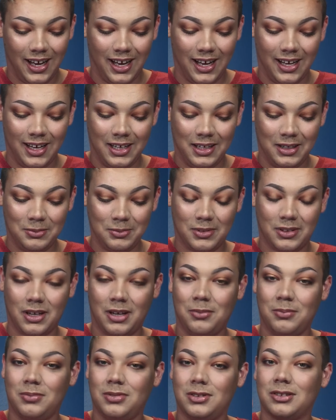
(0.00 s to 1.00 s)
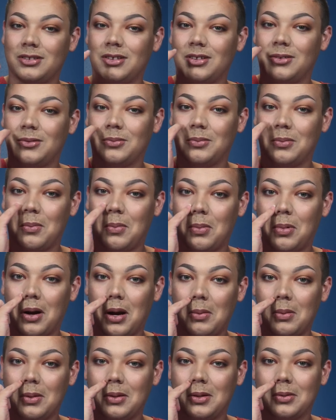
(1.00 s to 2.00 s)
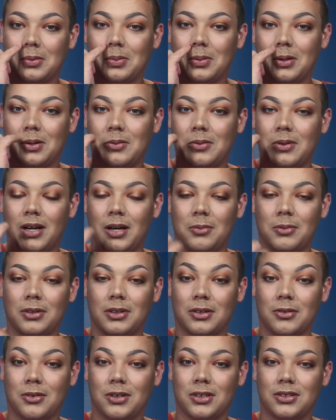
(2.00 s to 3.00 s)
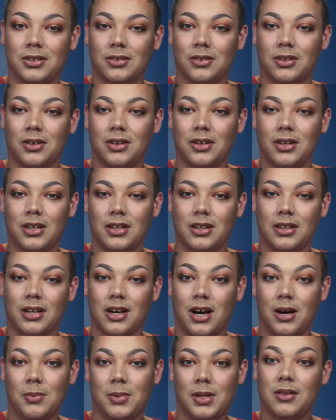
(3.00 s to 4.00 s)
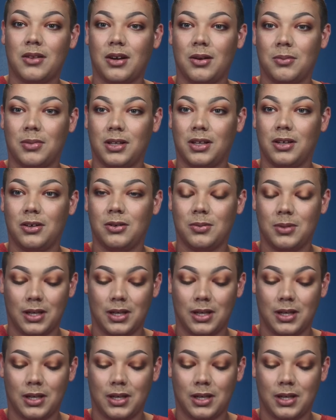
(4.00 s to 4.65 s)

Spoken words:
So I'm just gonna probably just put whatever the questions are in the comments down below,